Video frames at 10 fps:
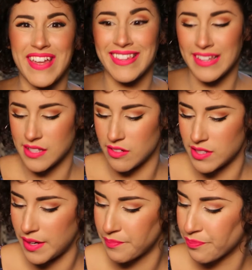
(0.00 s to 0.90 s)
I think that's how I
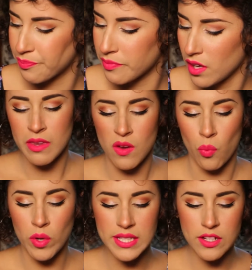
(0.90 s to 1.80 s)
say it.
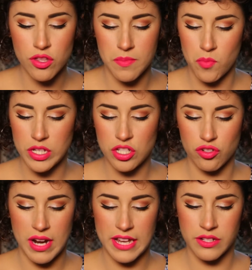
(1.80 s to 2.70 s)
Once I do the
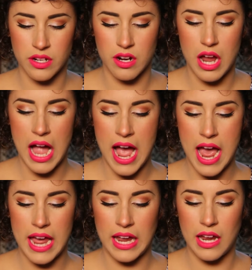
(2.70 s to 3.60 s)
moisturizer,
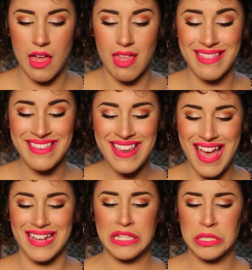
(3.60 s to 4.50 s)
I
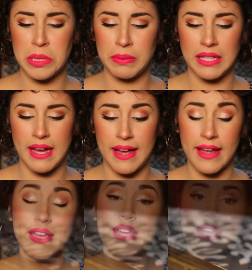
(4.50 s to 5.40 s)
next apply